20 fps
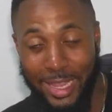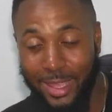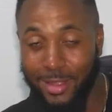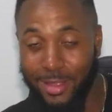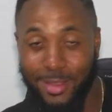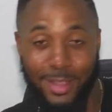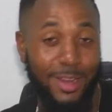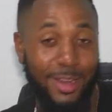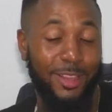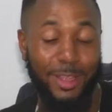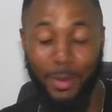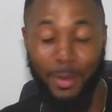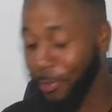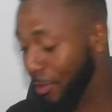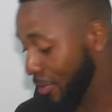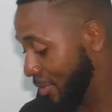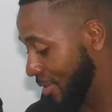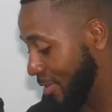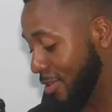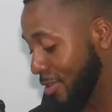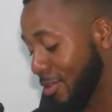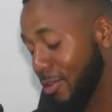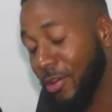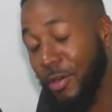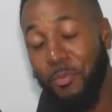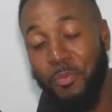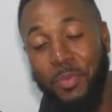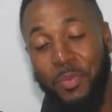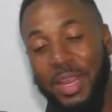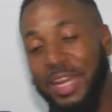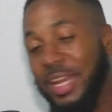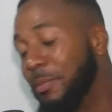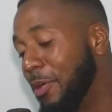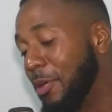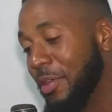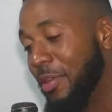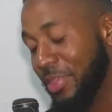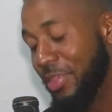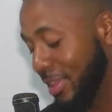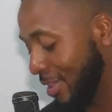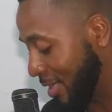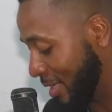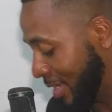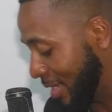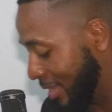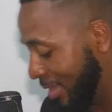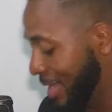a lot of persons complain about this or that,